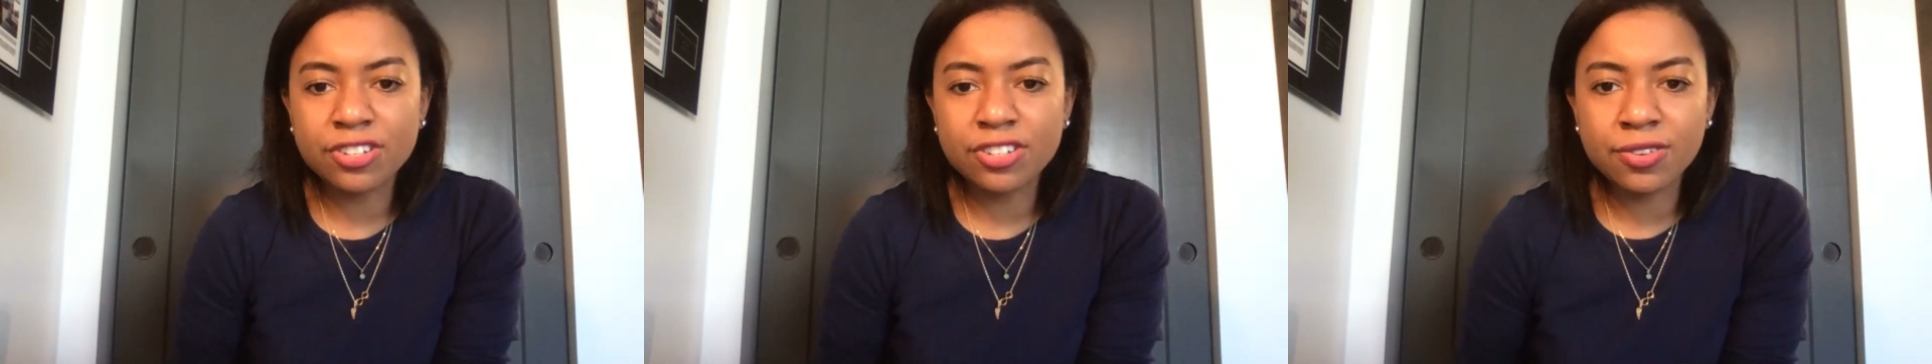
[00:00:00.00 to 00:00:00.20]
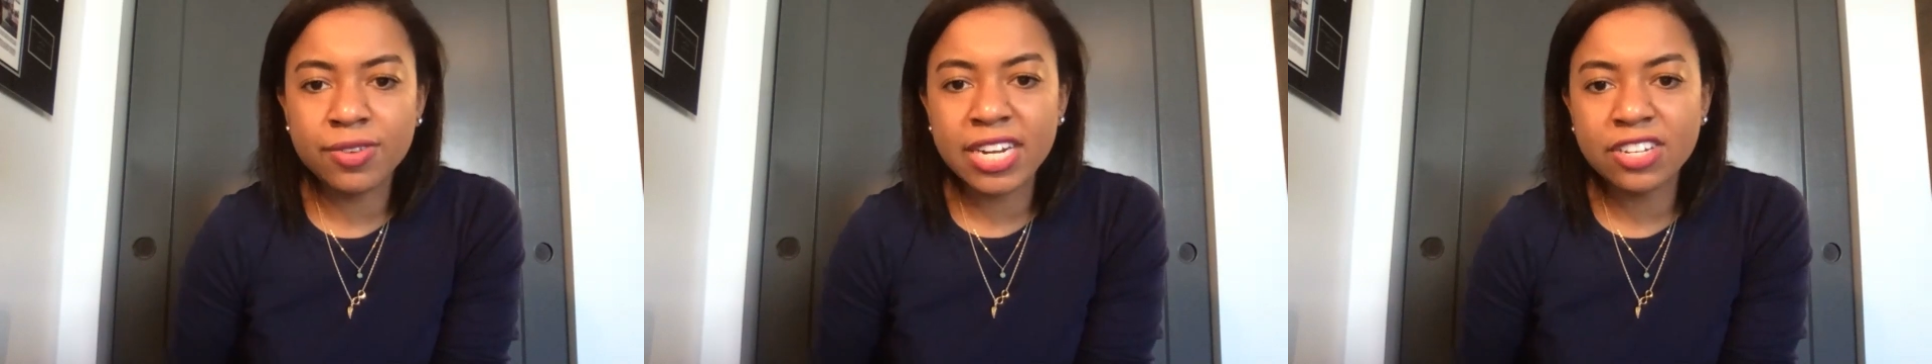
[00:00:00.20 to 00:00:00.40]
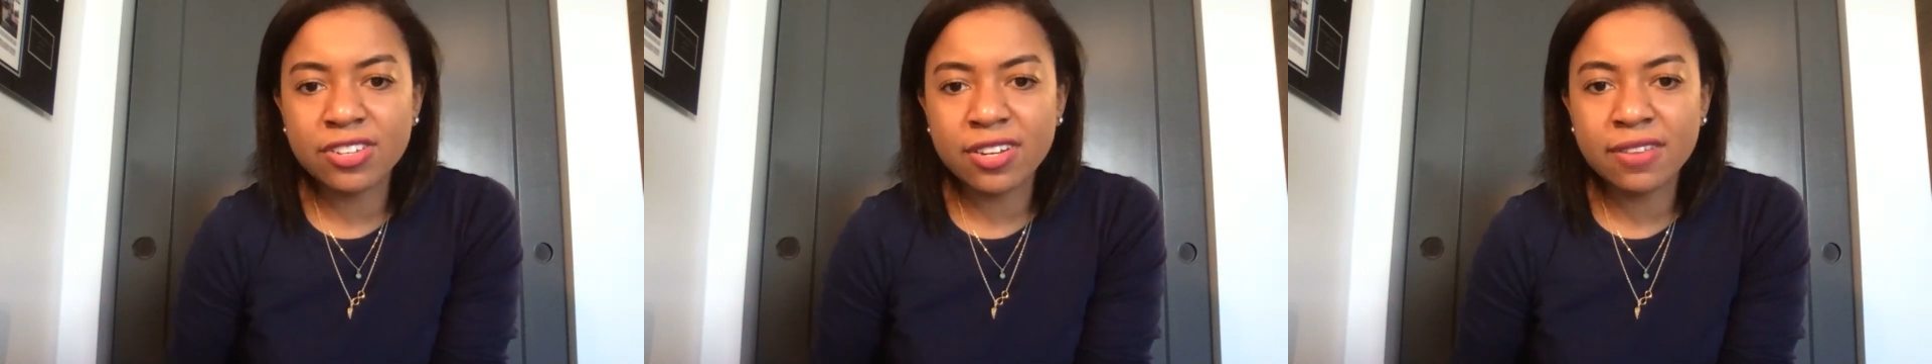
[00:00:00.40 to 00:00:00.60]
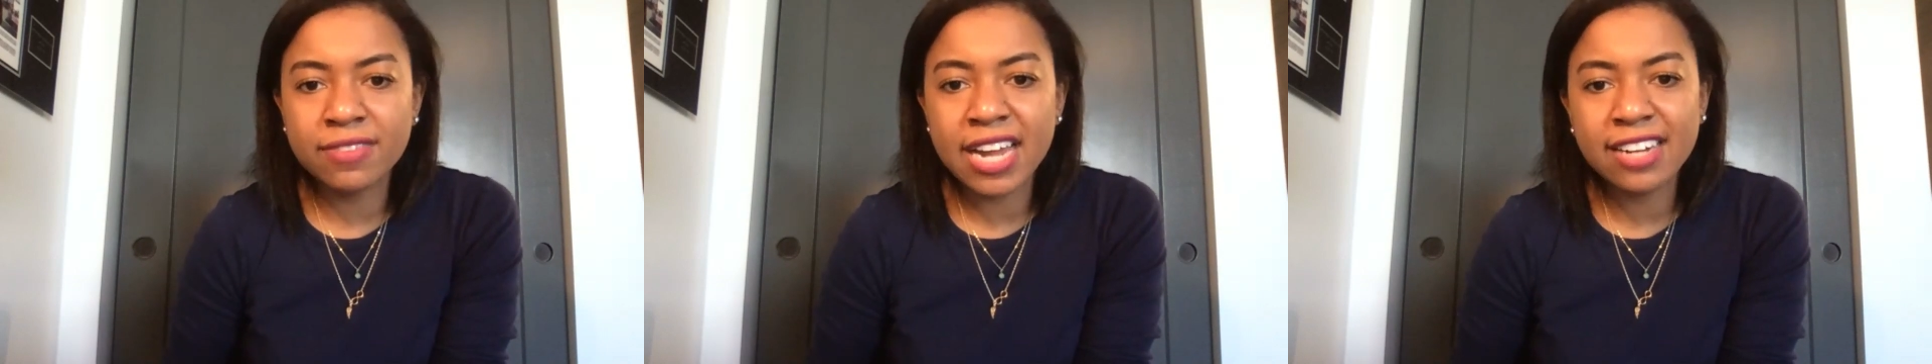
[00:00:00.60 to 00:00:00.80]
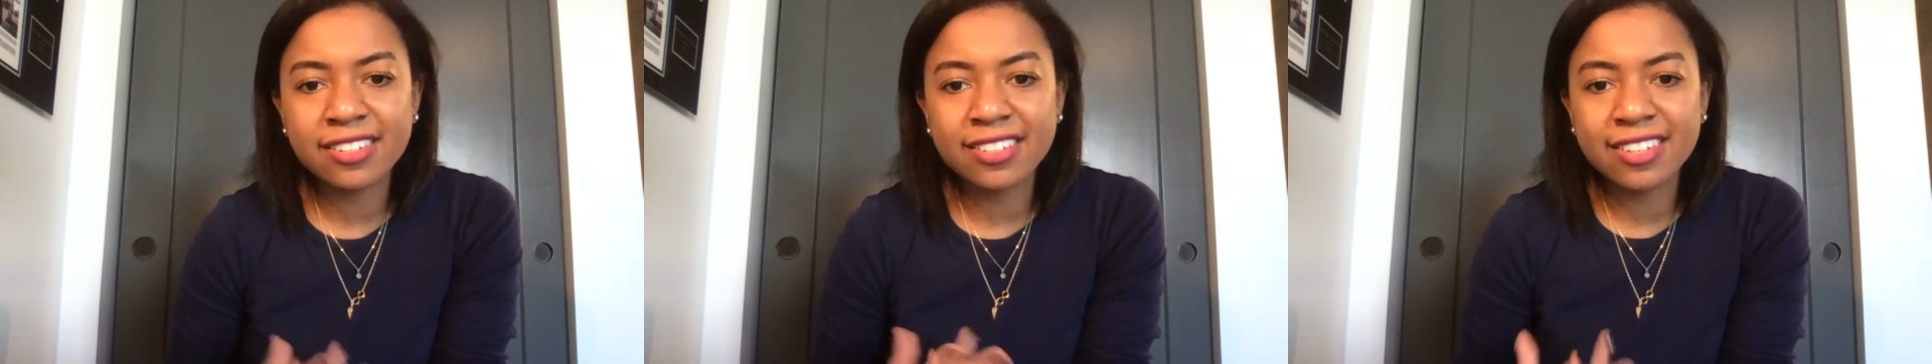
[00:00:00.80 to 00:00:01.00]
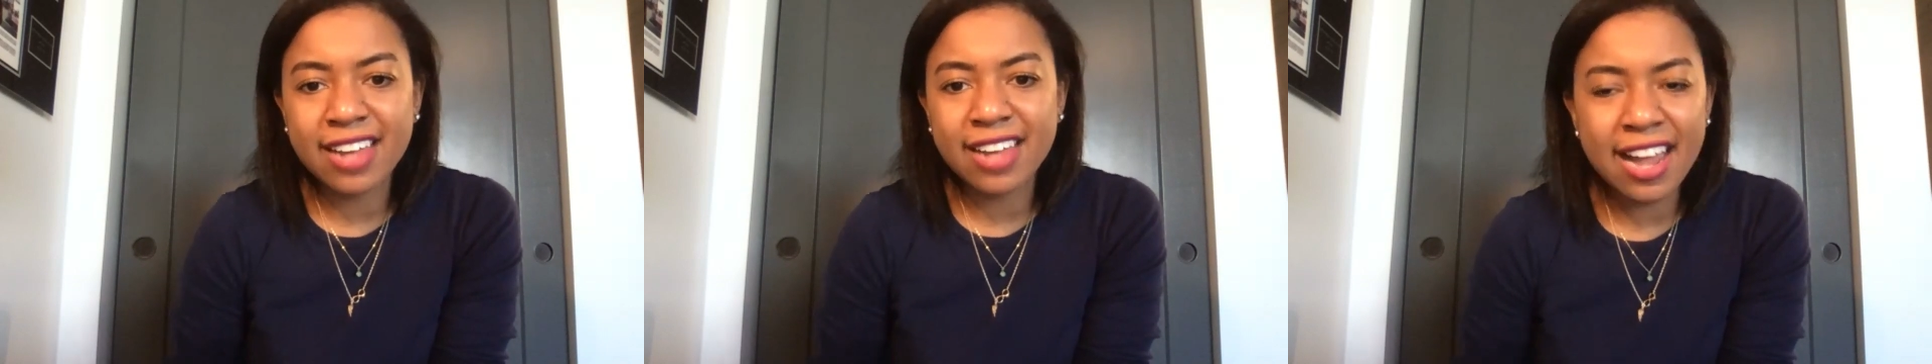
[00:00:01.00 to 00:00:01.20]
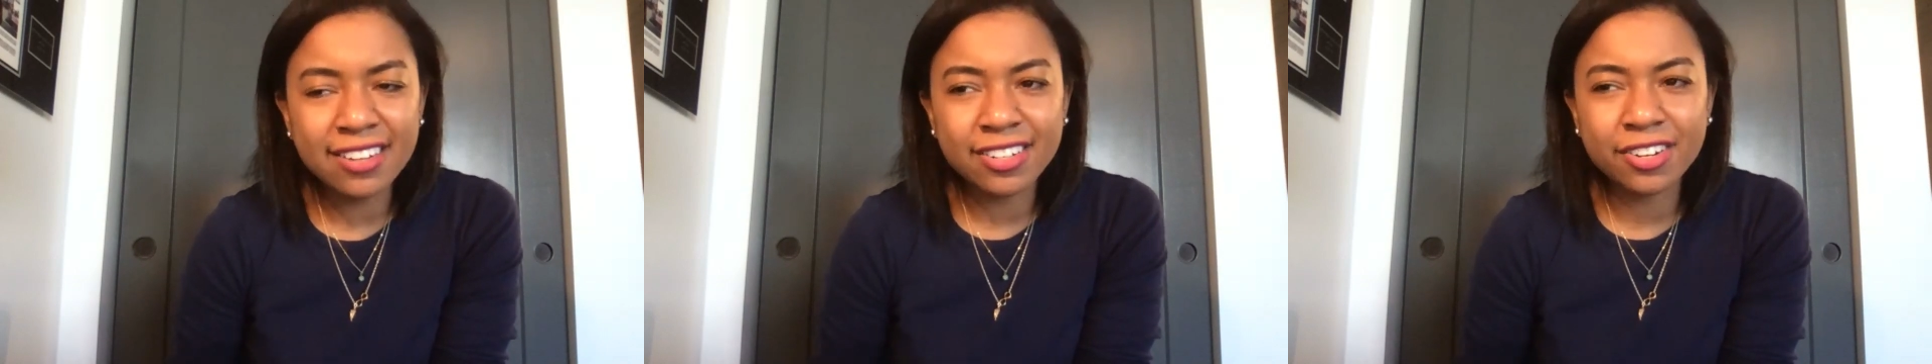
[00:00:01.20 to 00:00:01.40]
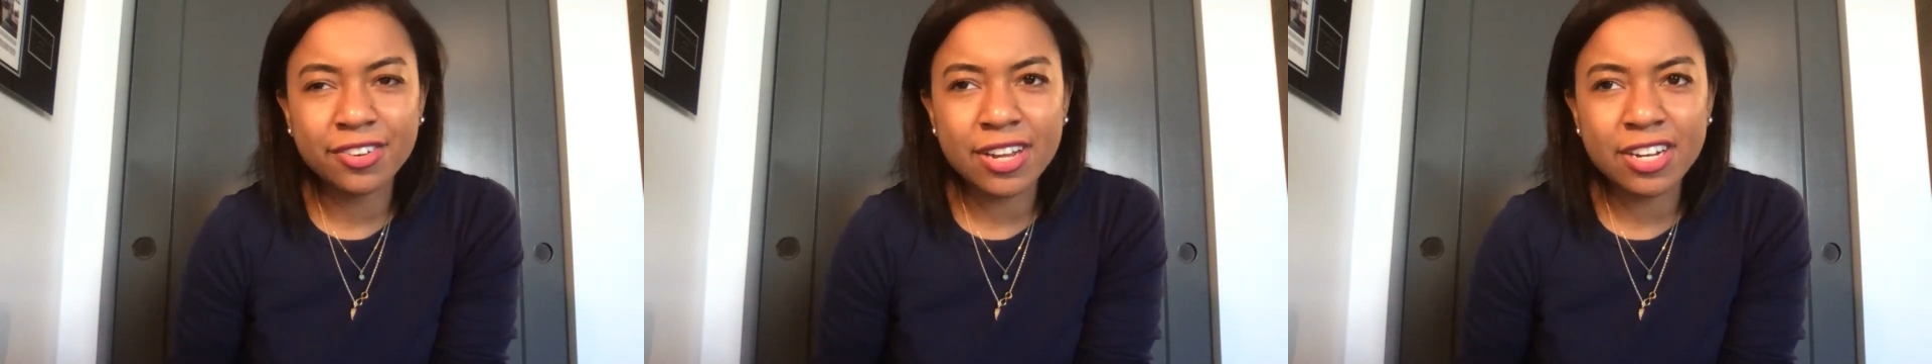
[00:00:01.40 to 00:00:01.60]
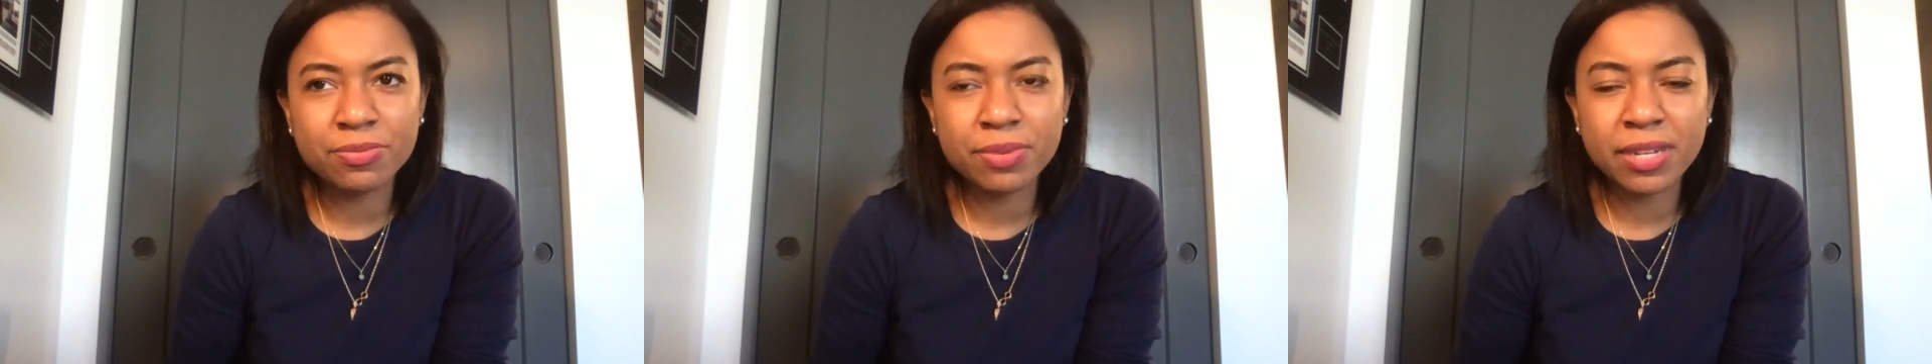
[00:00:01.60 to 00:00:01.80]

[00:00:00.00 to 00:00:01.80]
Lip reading: generation of not just content creators,